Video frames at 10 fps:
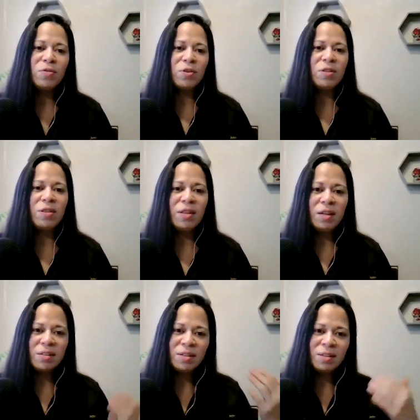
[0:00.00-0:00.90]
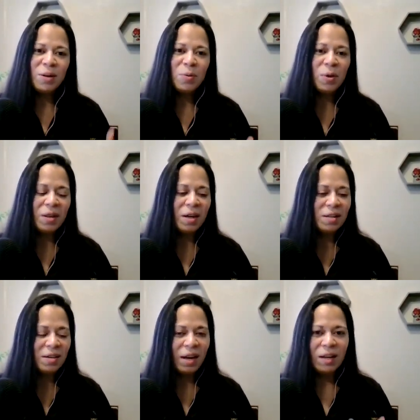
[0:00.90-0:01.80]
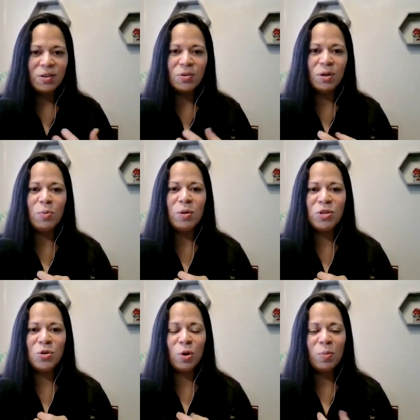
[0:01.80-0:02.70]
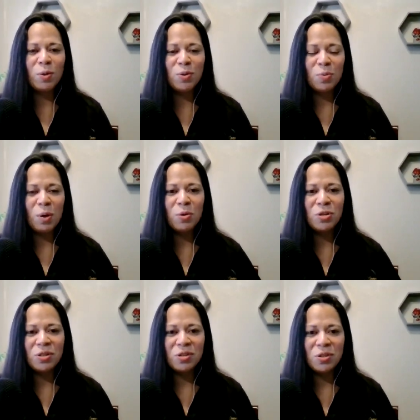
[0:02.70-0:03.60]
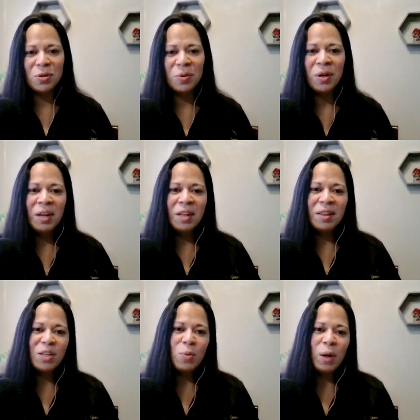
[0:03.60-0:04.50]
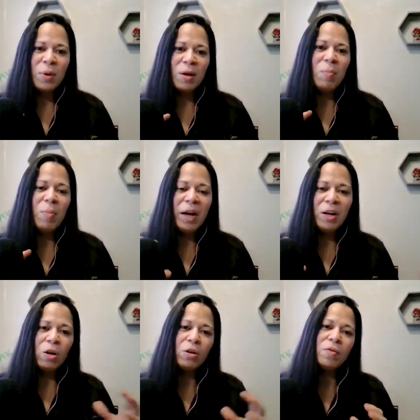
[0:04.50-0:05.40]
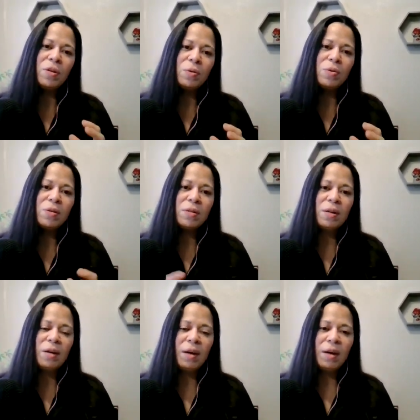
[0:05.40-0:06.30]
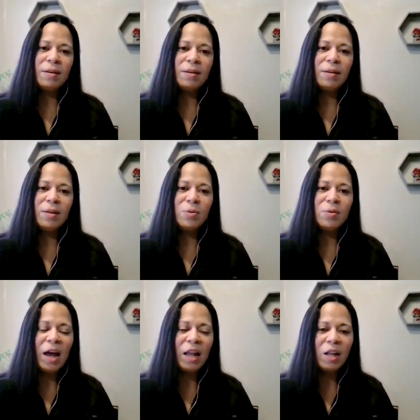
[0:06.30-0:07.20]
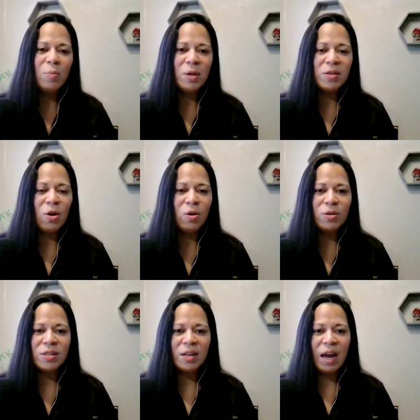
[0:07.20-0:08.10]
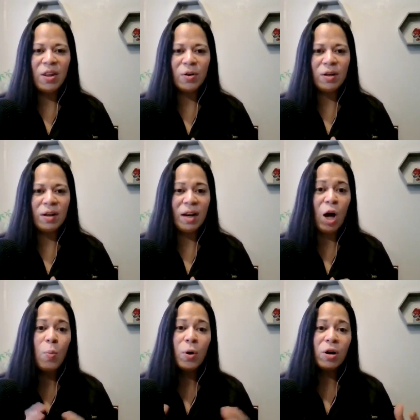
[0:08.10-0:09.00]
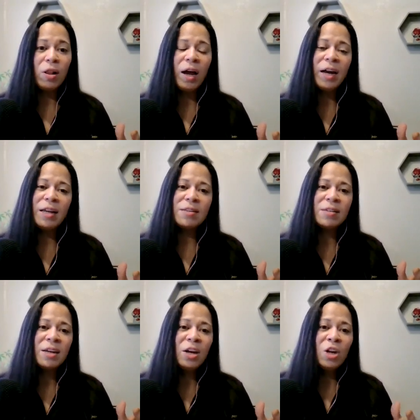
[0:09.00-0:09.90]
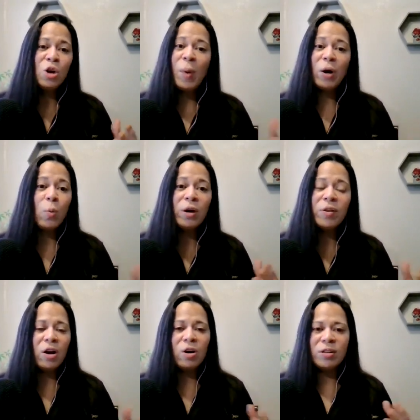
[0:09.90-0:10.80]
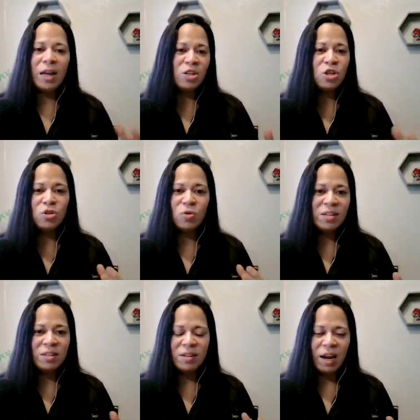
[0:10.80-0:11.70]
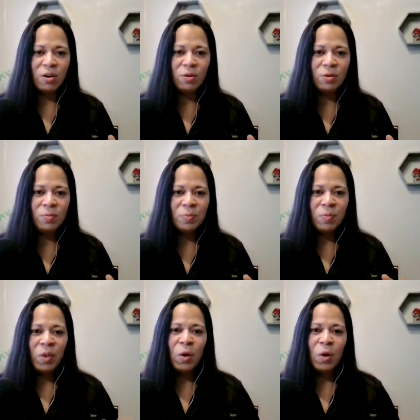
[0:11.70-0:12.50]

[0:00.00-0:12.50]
those different things sit with us, and we store up those emotions. So that's why we combine all of those elements all together, and help our clients, no matter where they are in that stress cycle.